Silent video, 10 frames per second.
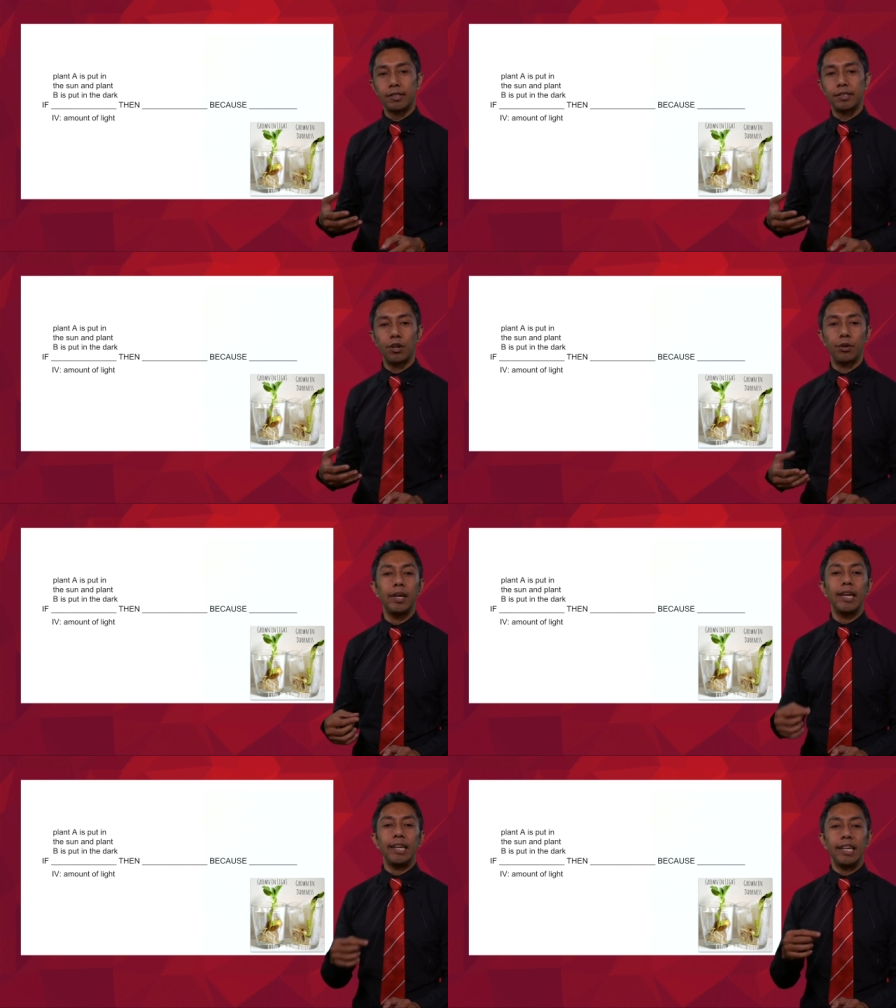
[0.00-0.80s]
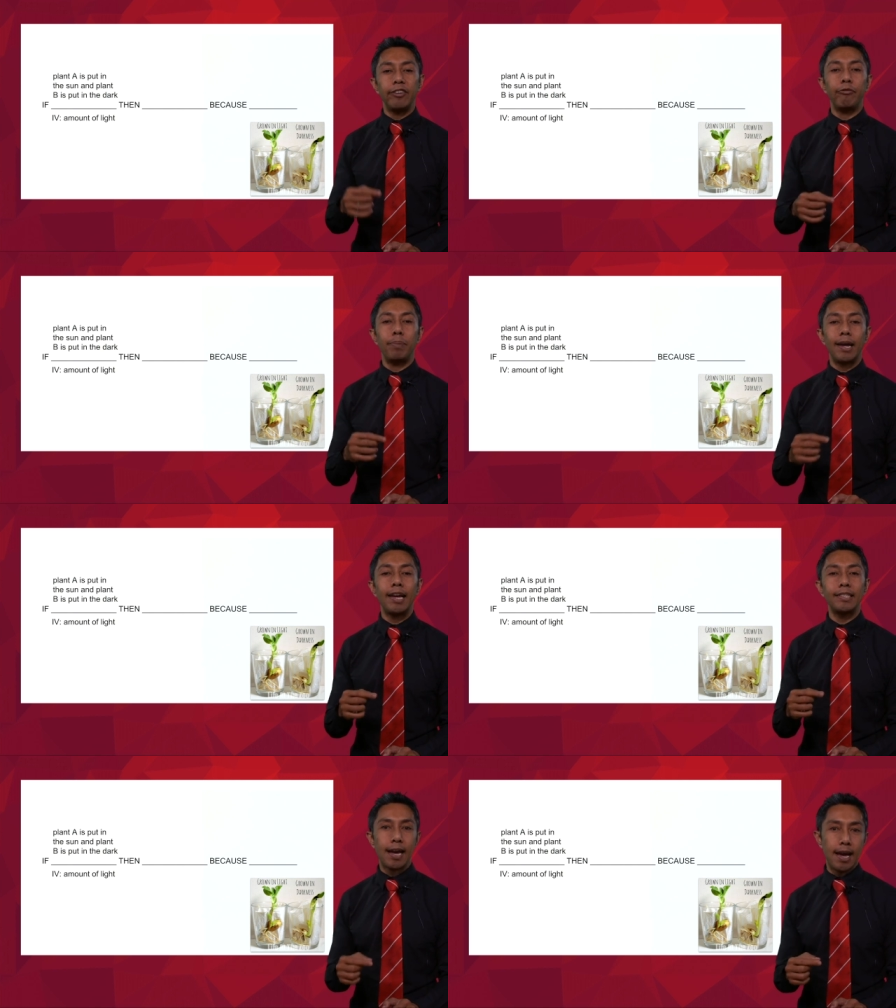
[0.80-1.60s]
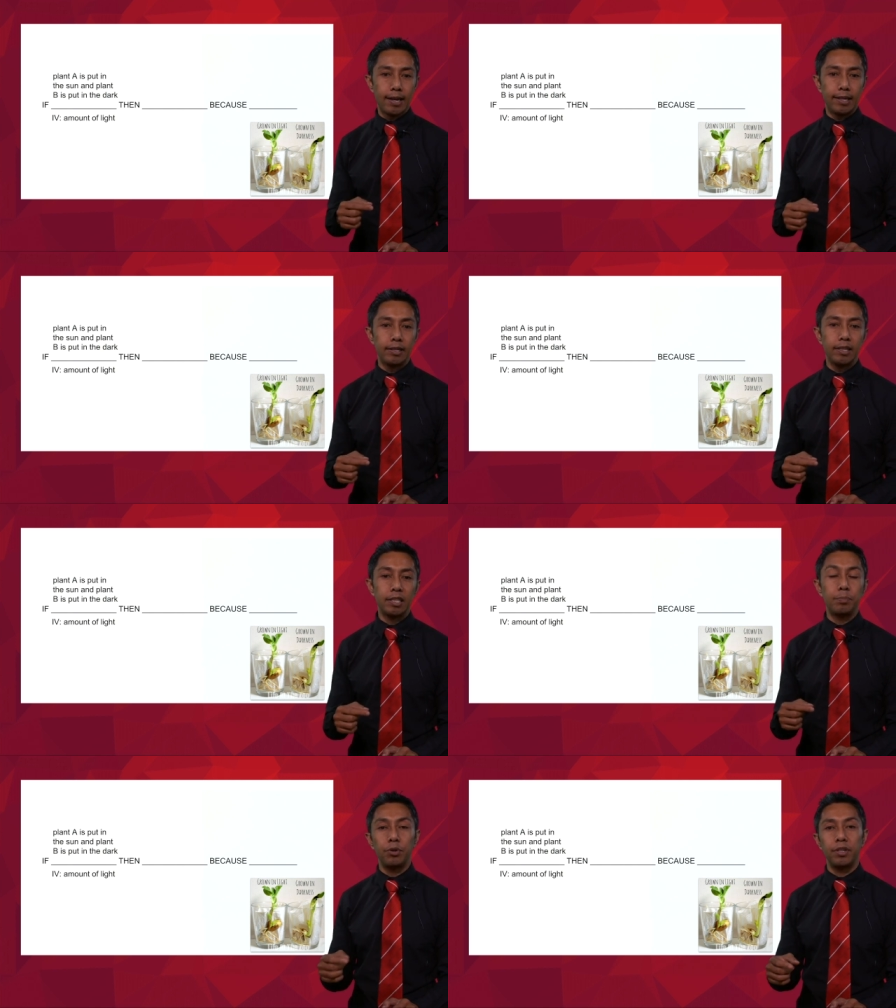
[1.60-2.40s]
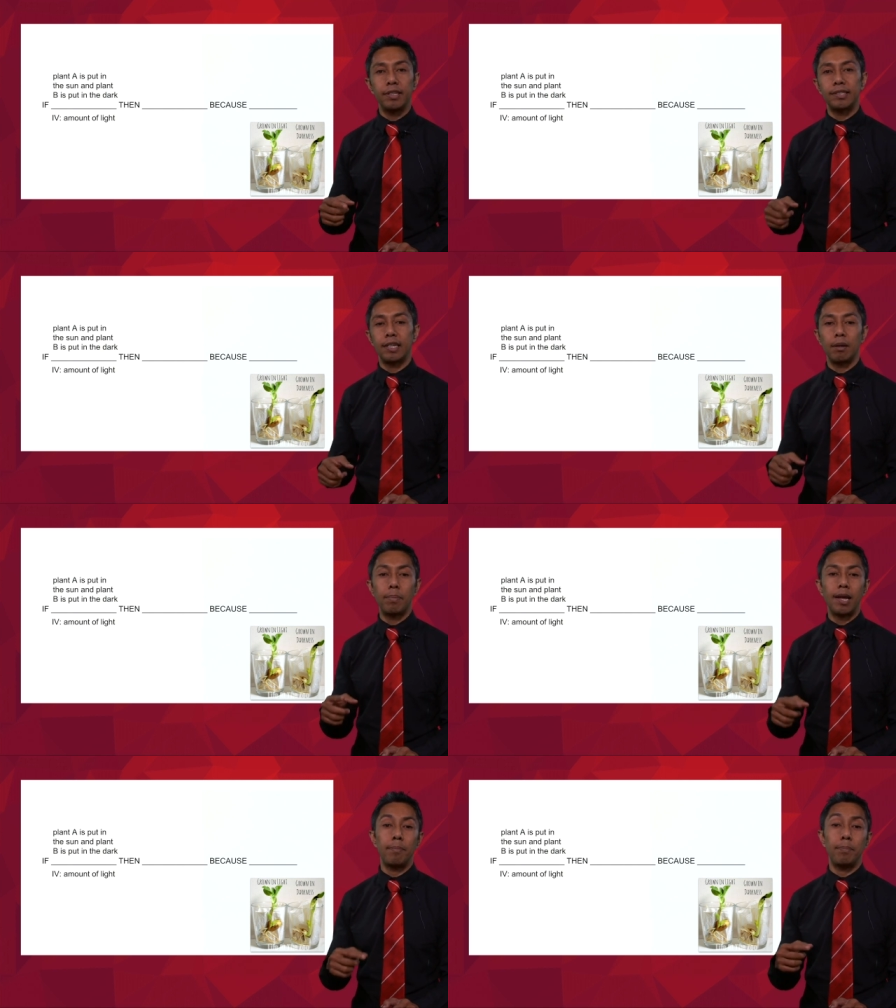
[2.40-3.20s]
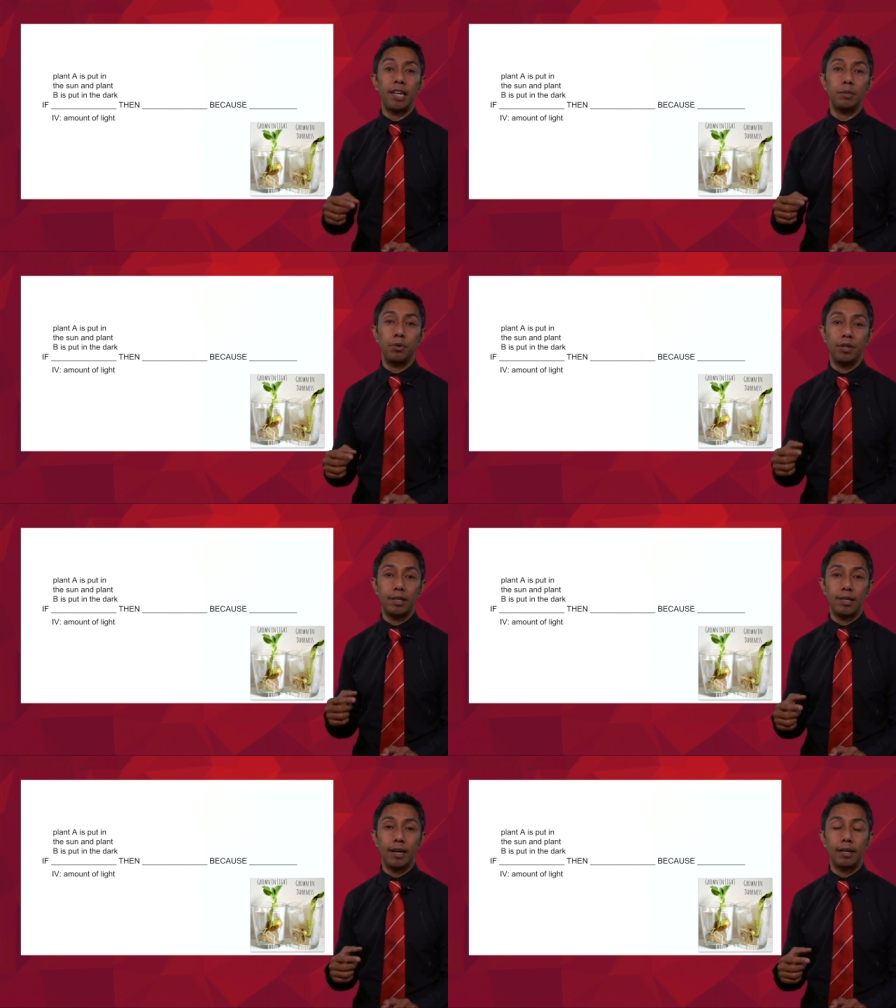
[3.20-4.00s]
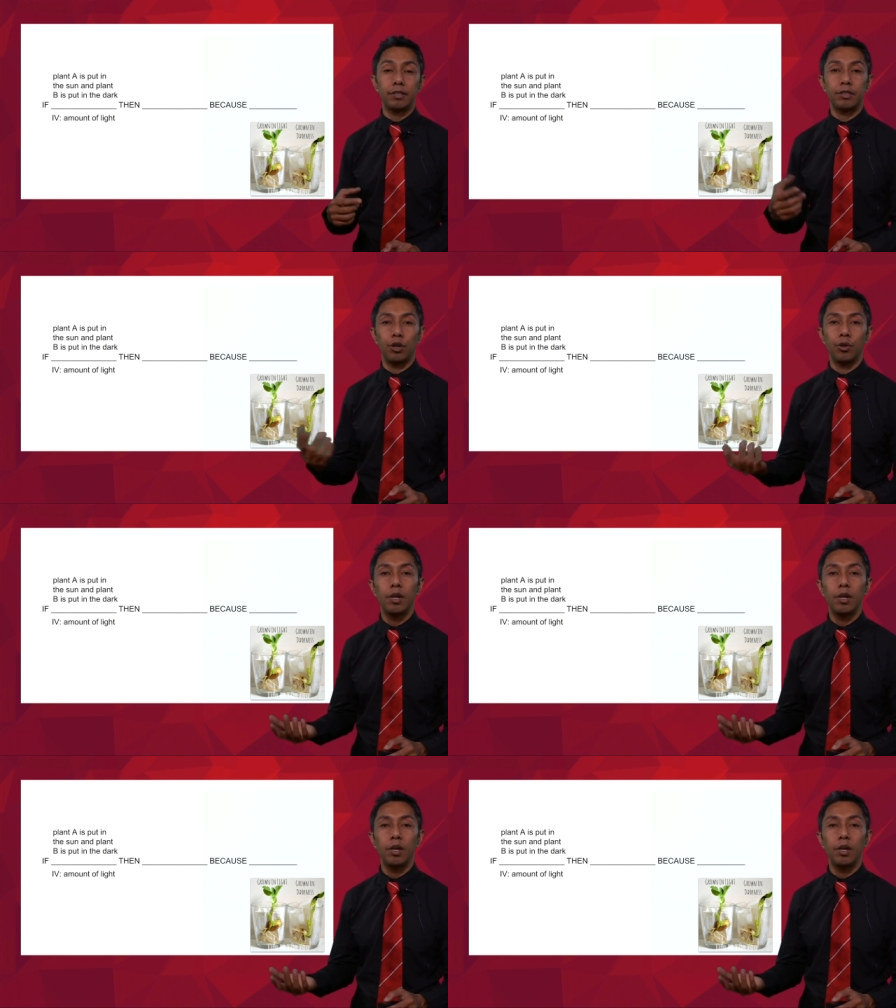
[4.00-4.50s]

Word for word: So if plant A is put in the sun and plant B is put in the dark. So